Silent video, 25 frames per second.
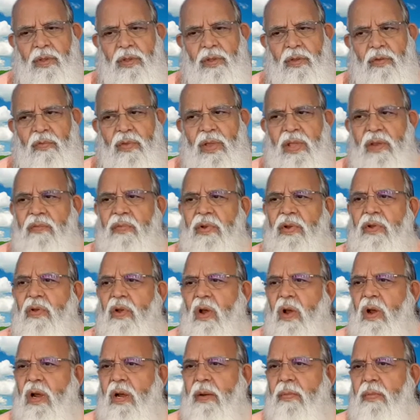When we
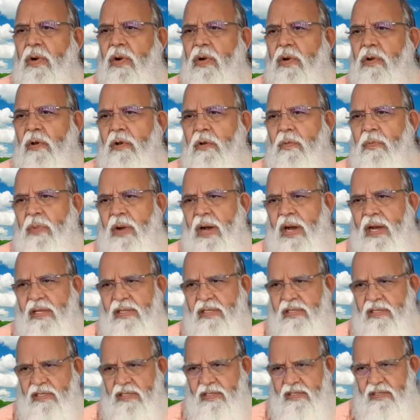talk about our
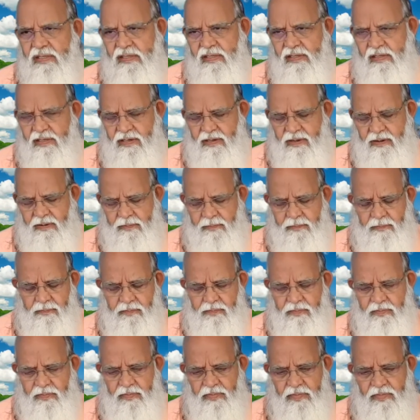past,
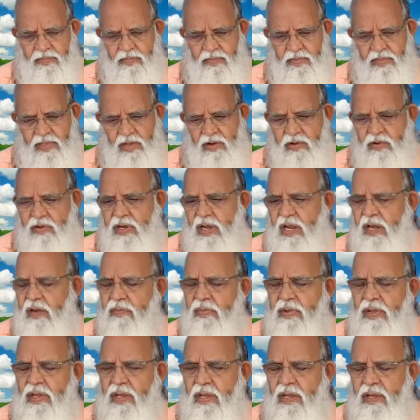now tell
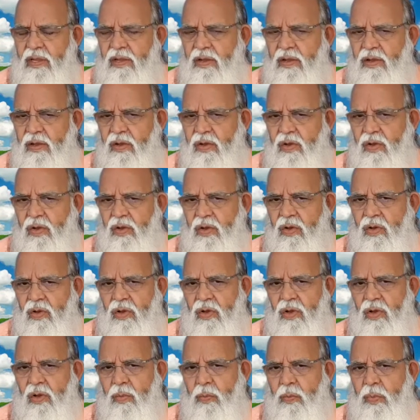me,
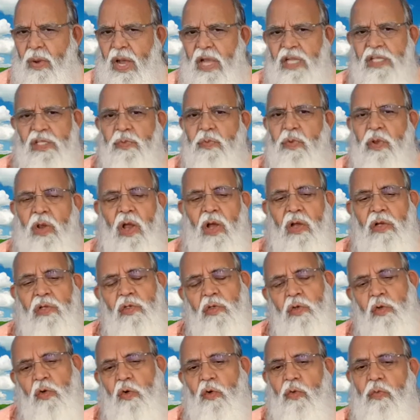past belongs
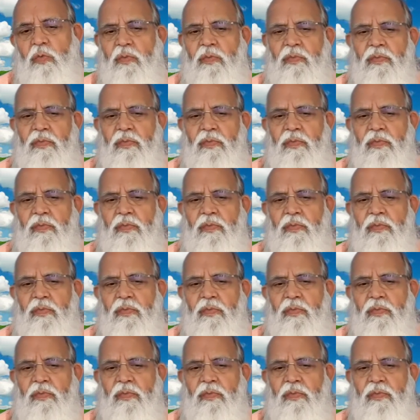to whom?